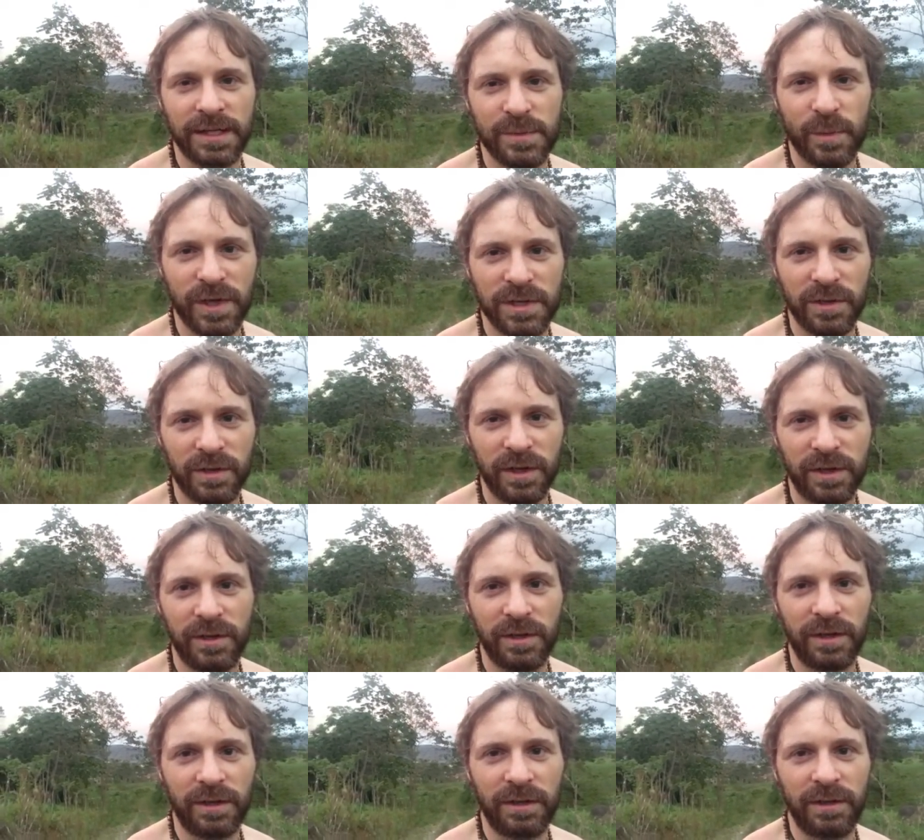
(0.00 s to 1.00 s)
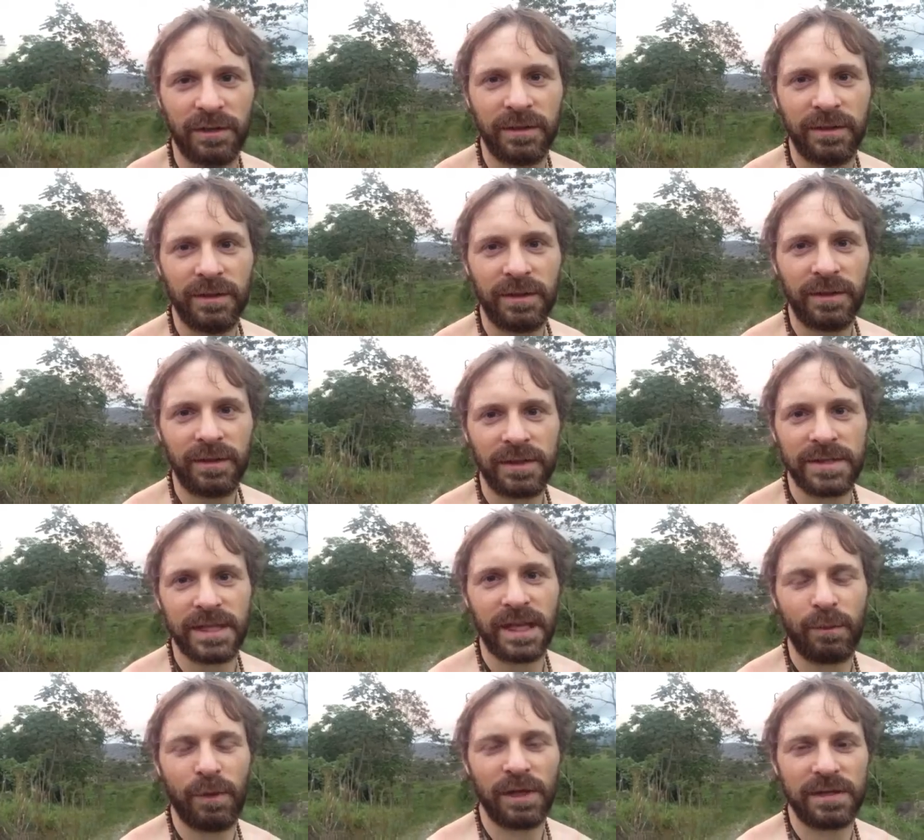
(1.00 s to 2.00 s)
It's my turn to cook because they
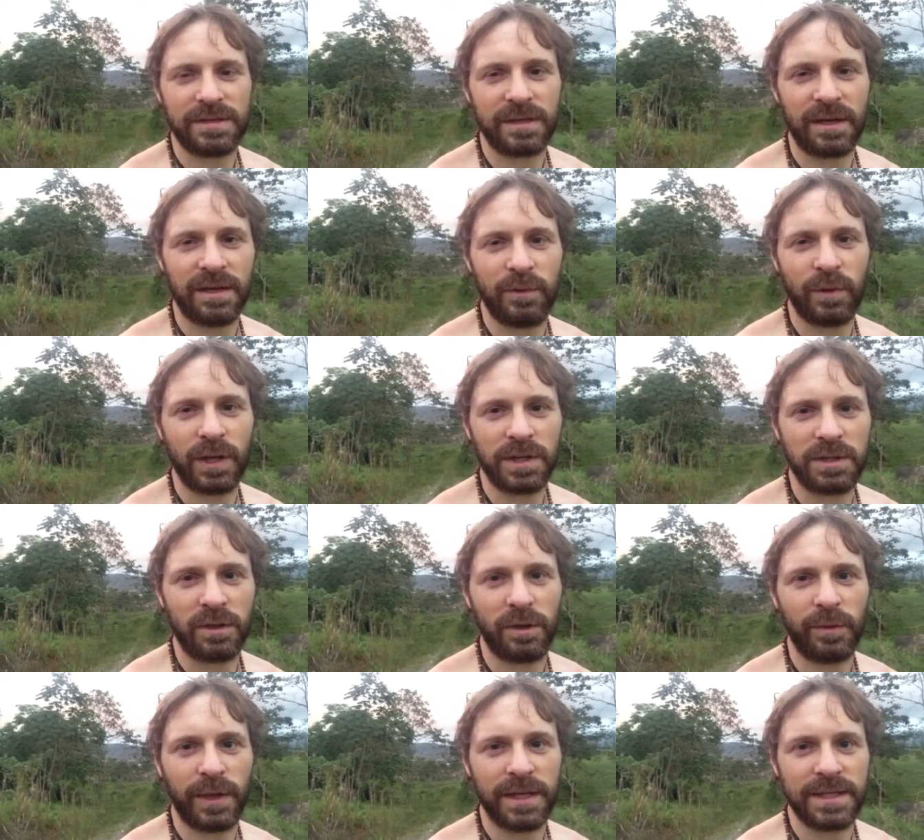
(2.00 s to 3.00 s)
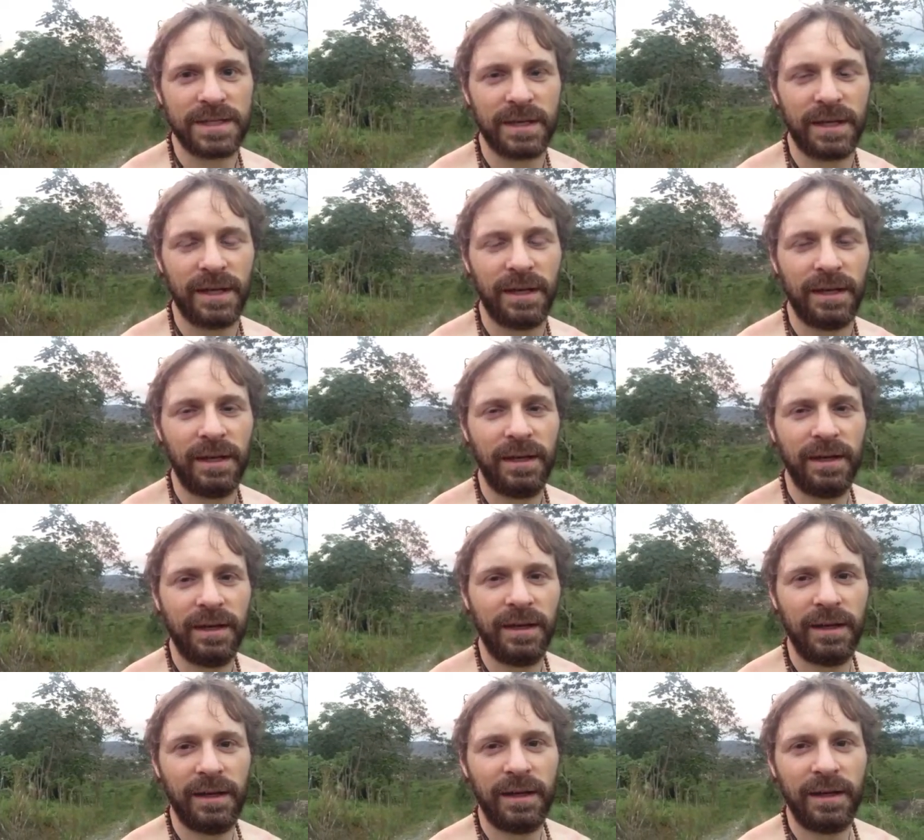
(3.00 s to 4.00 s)
gave me lasagna when I showed up last night.
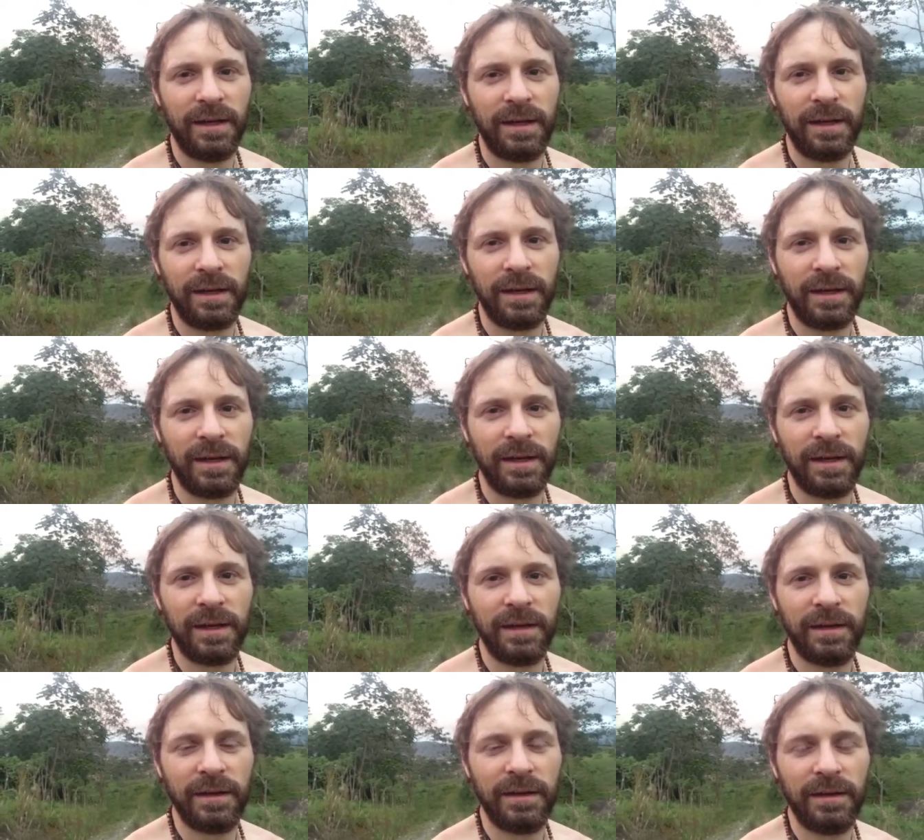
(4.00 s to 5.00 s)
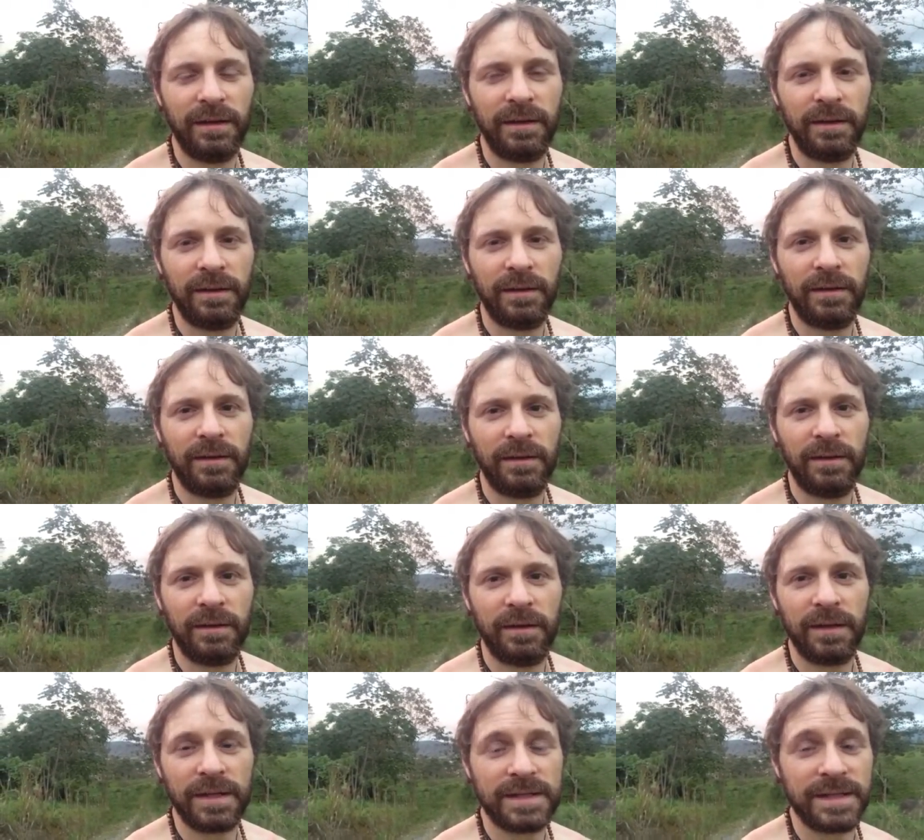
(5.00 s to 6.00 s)
And
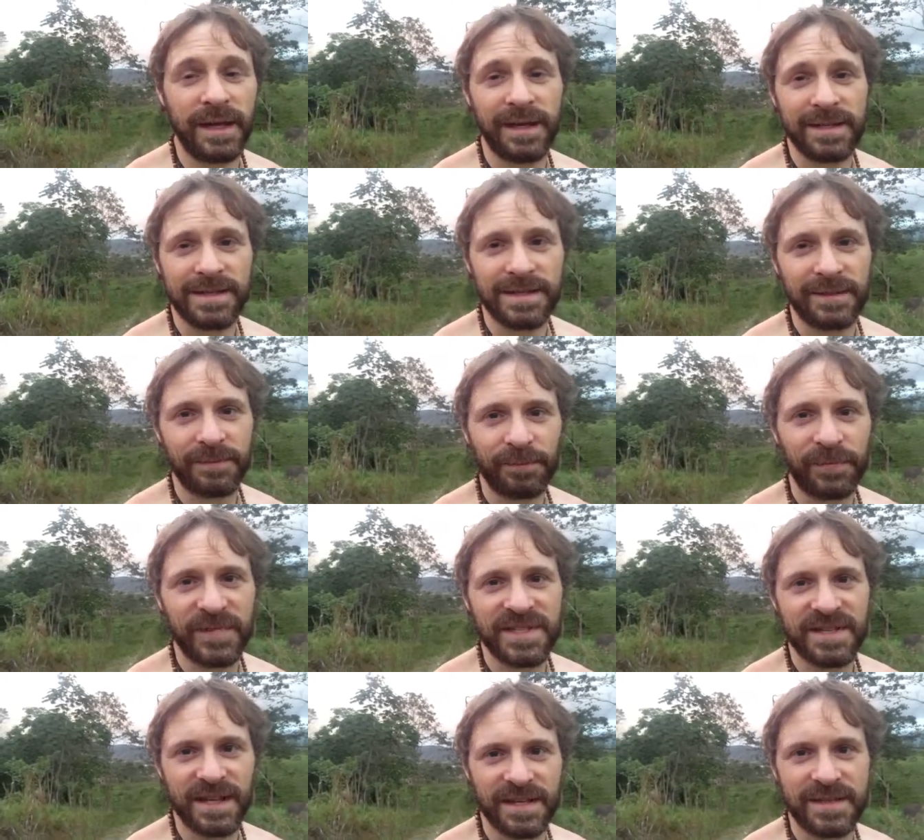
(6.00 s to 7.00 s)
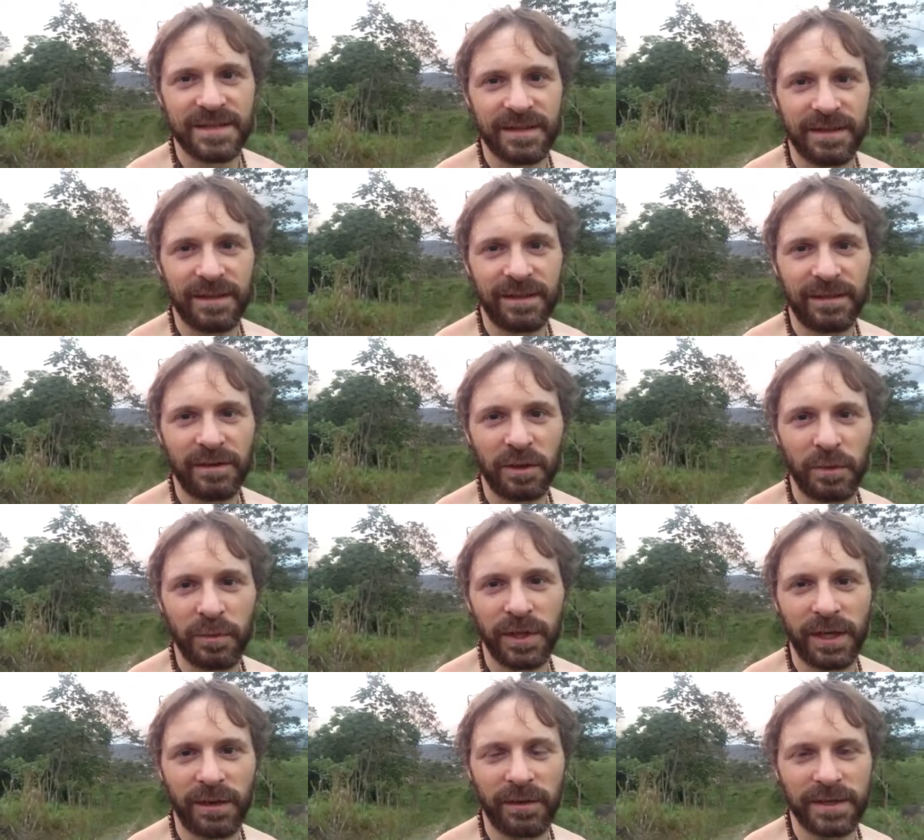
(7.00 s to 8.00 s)
it's nice. It's nice to calm
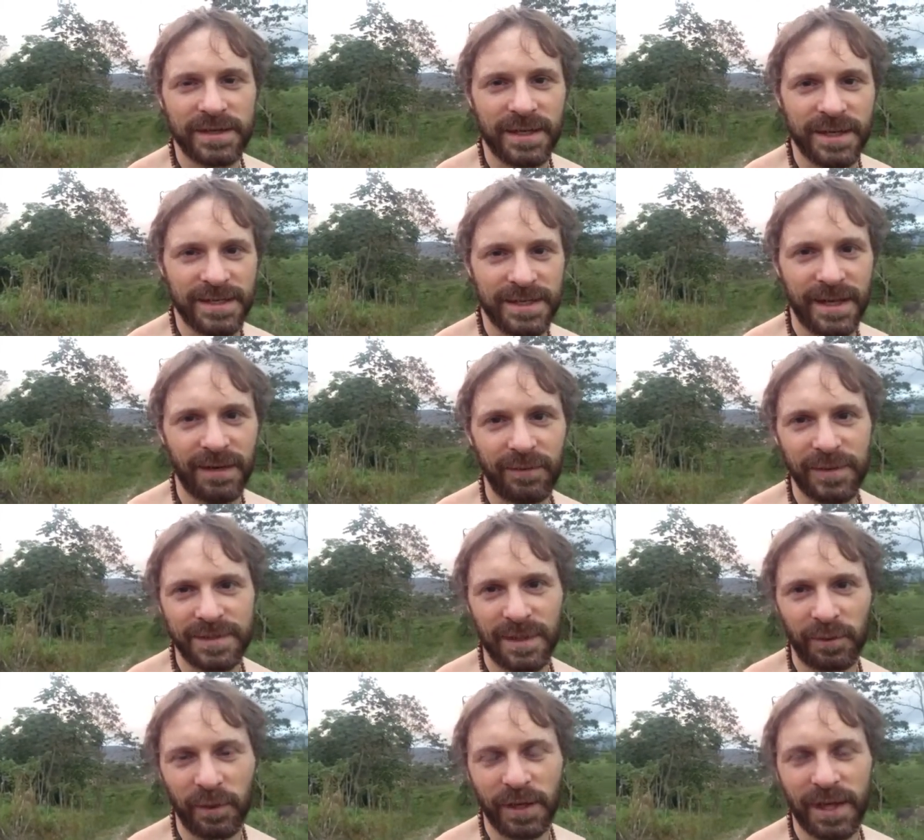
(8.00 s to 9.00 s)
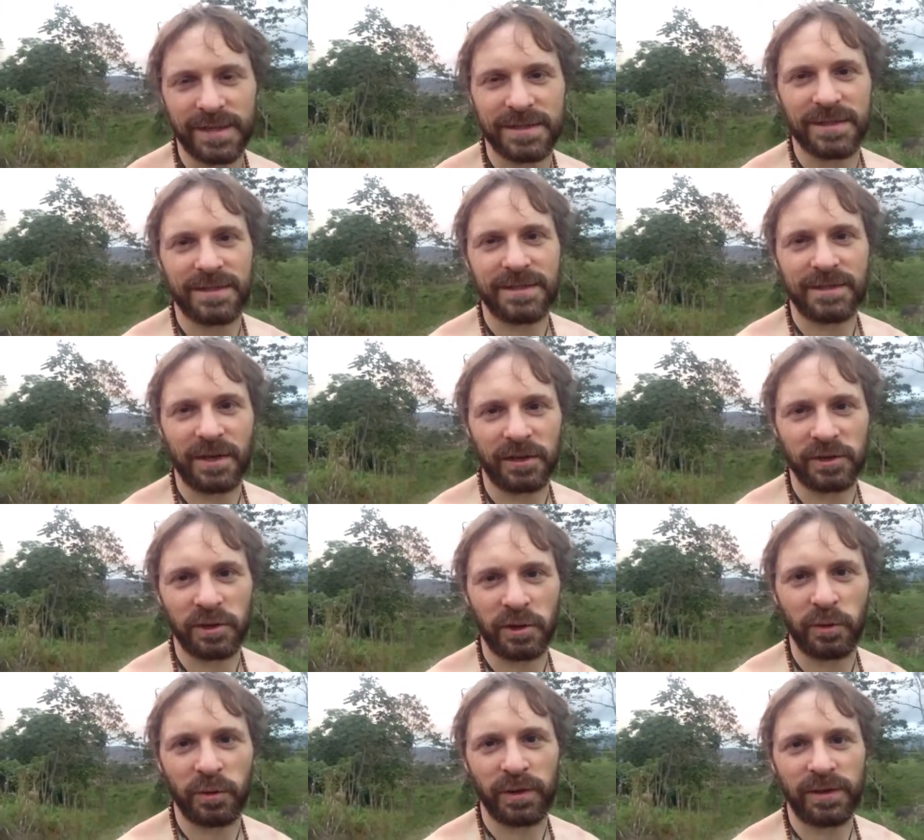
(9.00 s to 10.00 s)
down. It's nice to have this little gadget to talk to
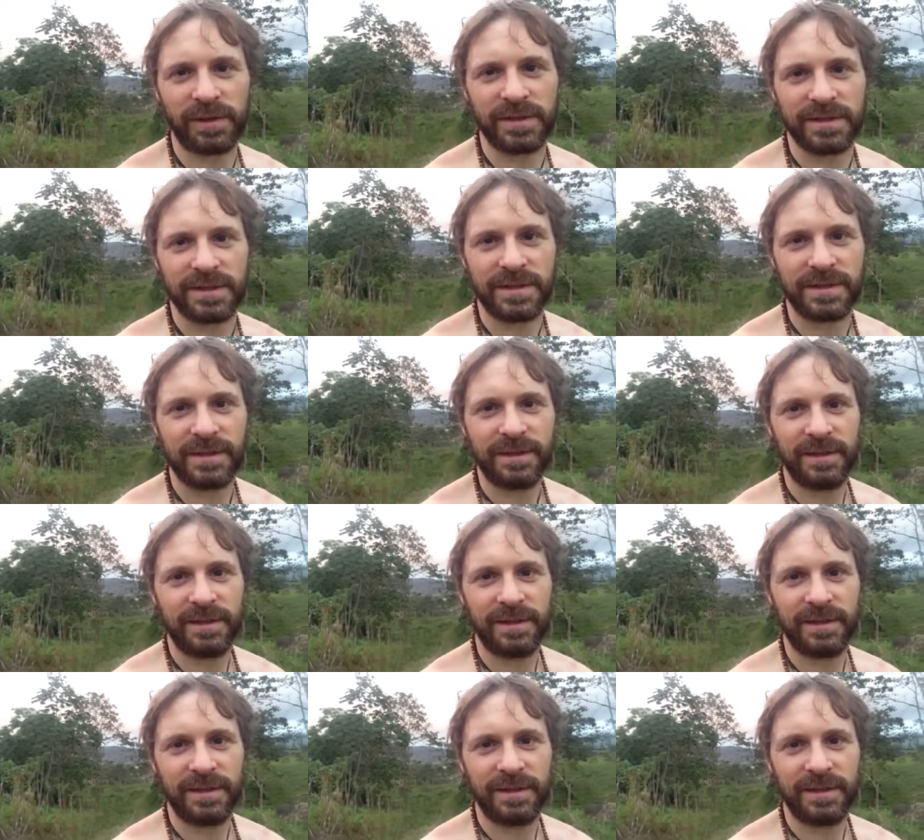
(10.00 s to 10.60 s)
you all with because.